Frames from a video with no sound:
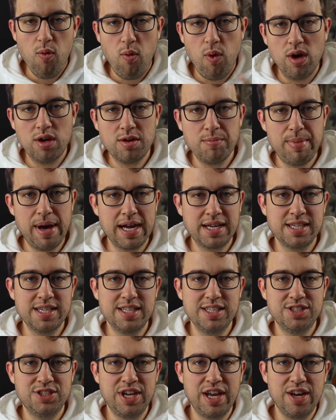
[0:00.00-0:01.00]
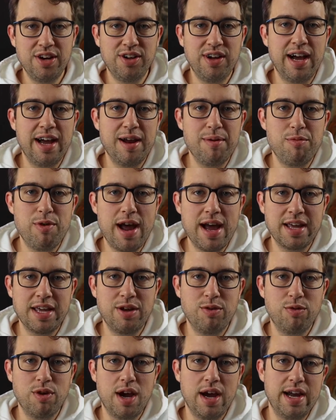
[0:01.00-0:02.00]
Welcome back to the channel. I am
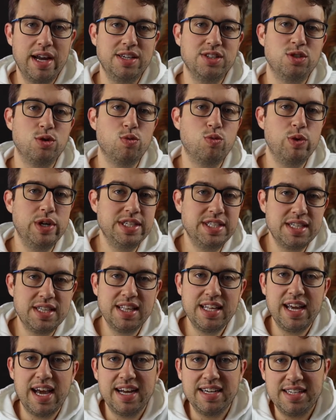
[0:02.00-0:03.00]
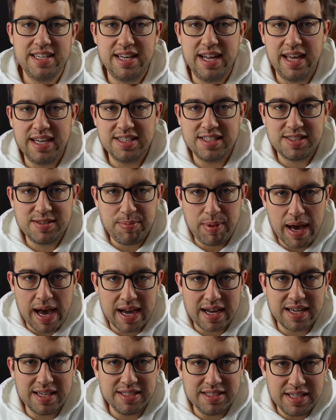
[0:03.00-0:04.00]
Racky Ryan. So recently I did a
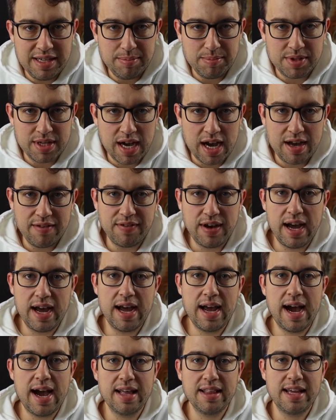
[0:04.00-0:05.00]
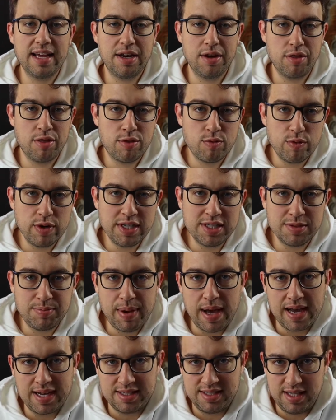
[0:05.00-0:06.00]
SPAC deep dive. I highlighted three
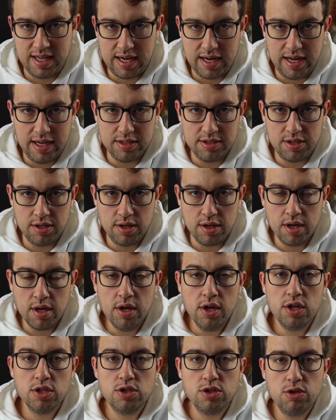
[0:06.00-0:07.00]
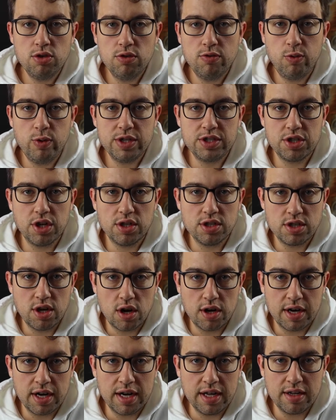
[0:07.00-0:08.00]
SPACs that I entered, two of which are
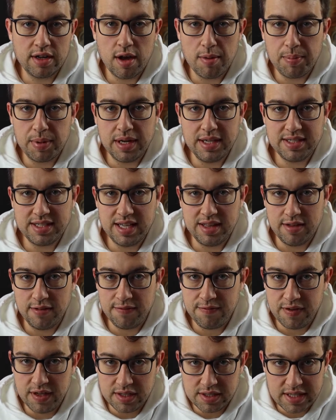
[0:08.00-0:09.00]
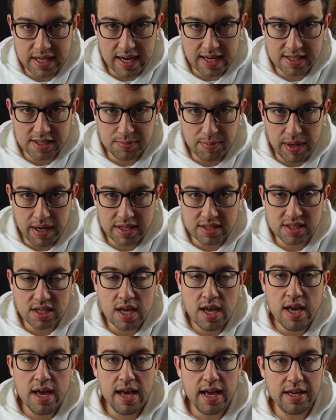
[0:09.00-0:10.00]
targeting companies in the fintech space,
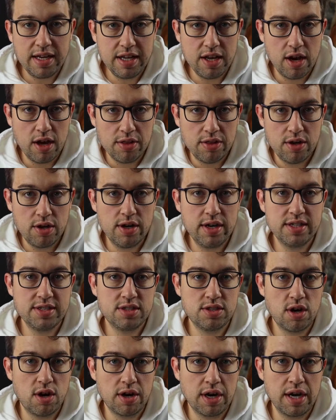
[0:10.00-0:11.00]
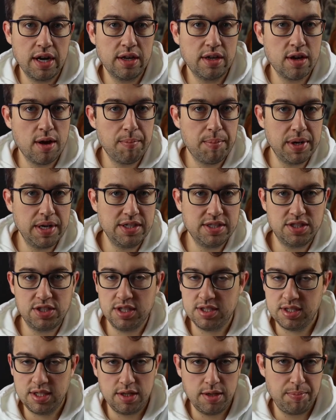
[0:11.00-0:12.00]
and the other is targeting companies
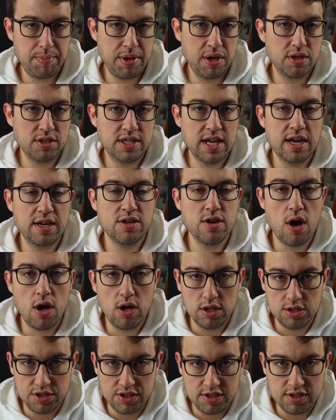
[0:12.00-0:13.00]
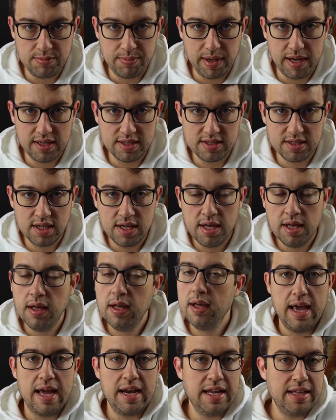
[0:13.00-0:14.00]
just in the pure technology space.
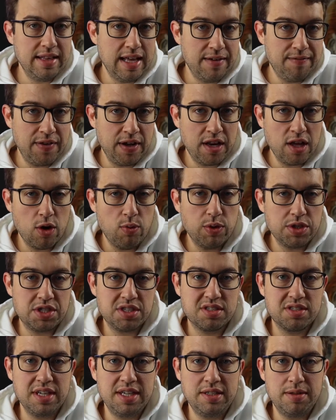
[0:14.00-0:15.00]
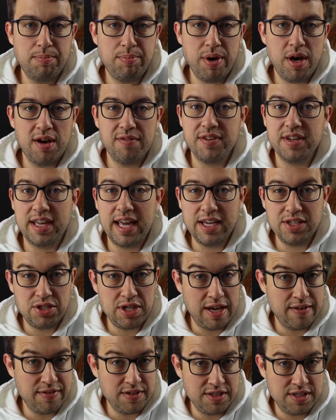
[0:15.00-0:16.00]
And in that video, which is linked above in case
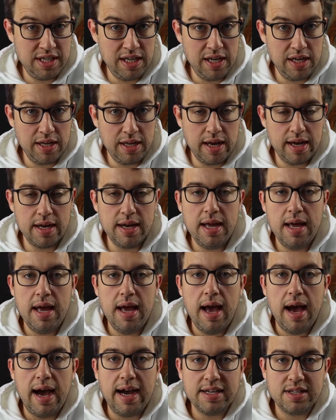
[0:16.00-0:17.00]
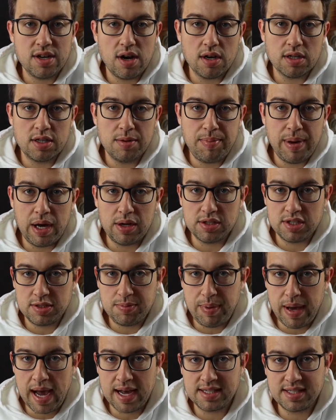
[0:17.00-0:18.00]
you haven't seen it yet, I talked about
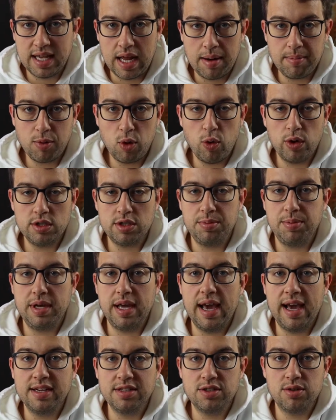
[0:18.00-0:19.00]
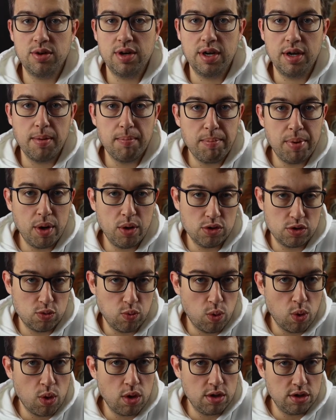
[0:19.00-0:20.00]
SPACs that I'm going to be entering
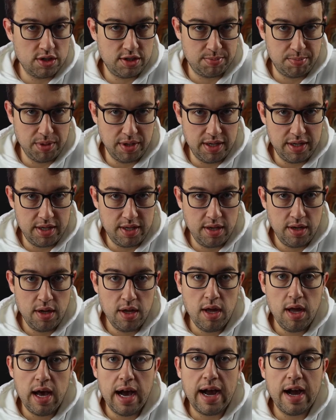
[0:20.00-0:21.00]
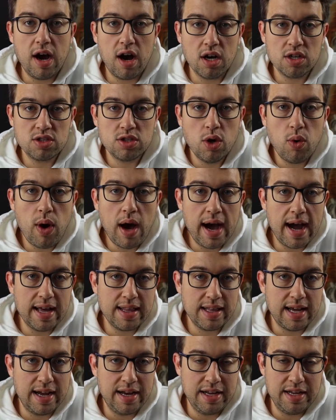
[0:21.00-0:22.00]
post-warrant split. I also
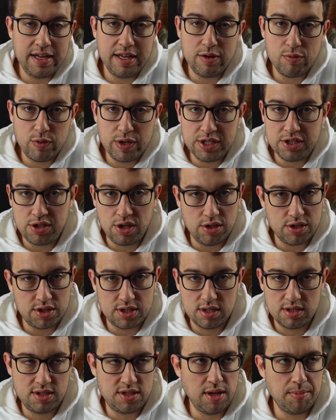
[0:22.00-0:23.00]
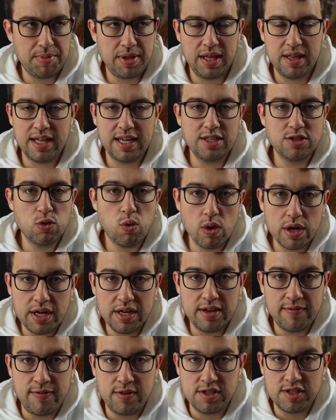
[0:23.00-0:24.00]
highlighted and researched something like 20
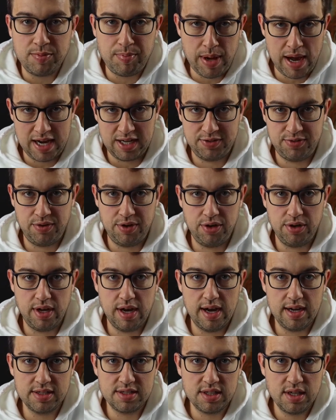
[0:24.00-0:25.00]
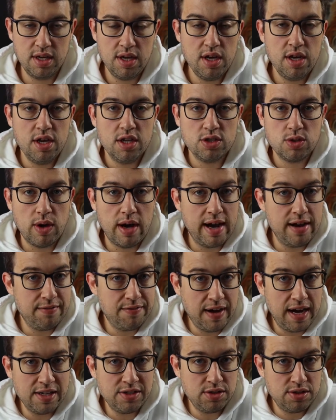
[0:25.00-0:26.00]
different SPACs for you guys. So I
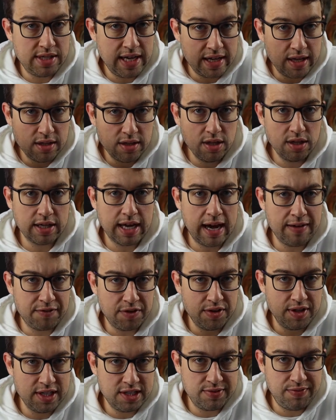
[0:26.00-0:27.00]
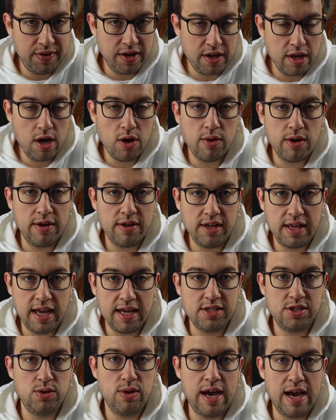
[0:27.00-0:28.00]
advise you take a look after this video in
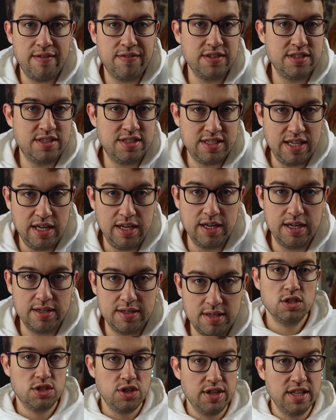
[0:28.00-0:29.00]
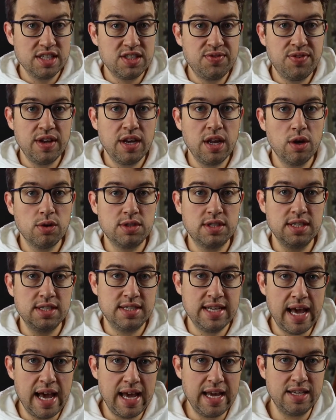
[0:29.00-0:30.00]
case you haven't seen it. So this video
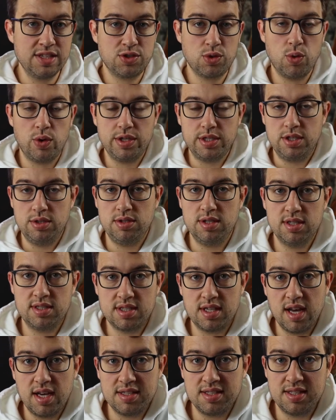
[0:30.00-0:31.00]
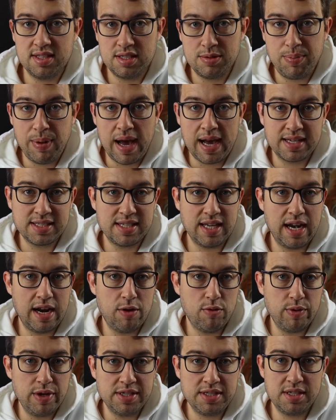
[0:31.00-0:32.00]
today is going to discuss the SPACs that I
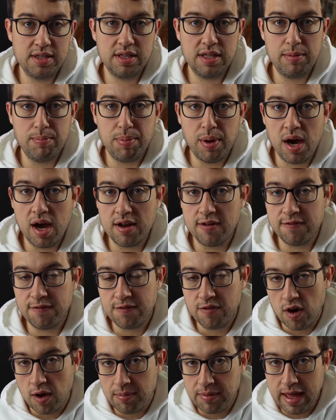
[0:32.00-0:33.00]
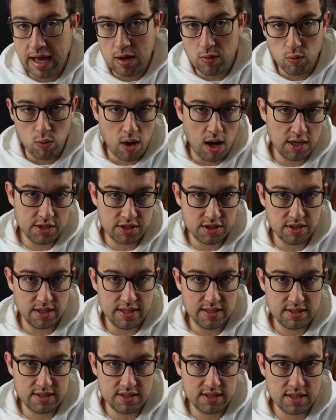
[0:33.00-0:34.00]
recently bought from that watch
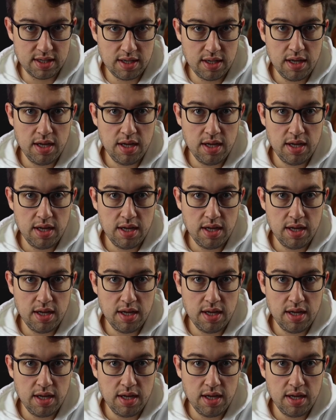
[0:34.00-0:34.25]
list.